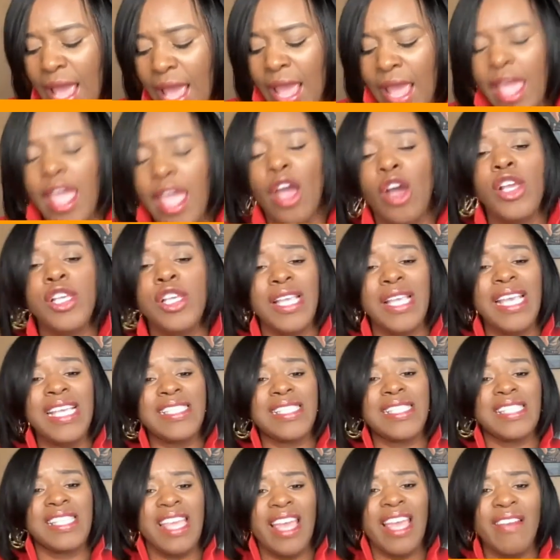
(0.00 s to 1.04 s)
he,
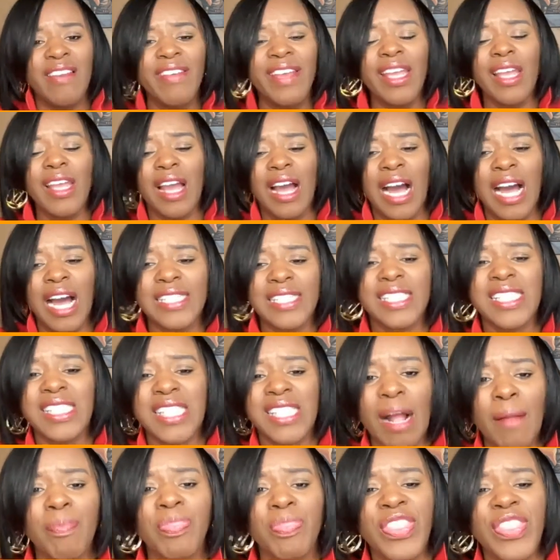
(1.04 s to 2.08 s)
he's giving us
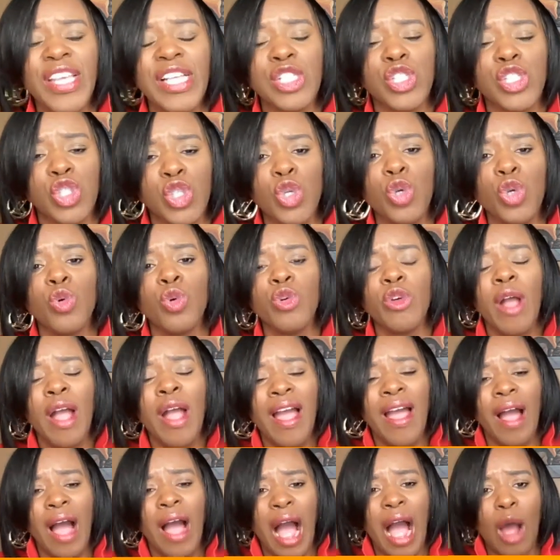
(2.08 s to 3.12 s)
something to
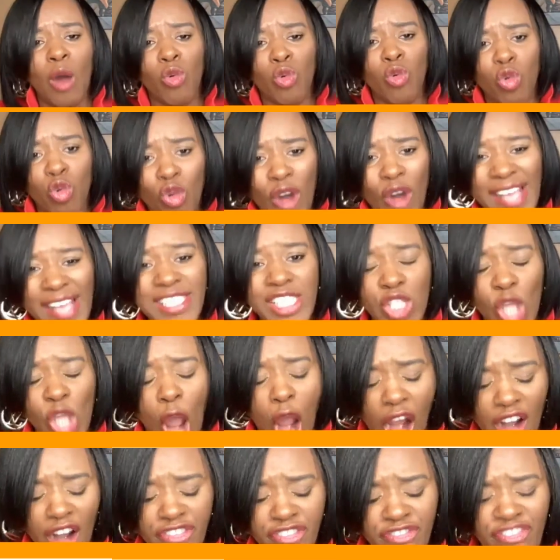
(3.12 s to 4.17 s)
uh, rest
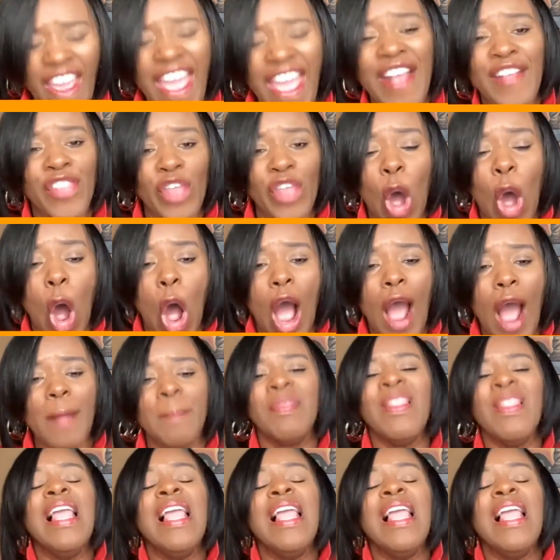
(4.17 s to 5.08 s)
our faith on.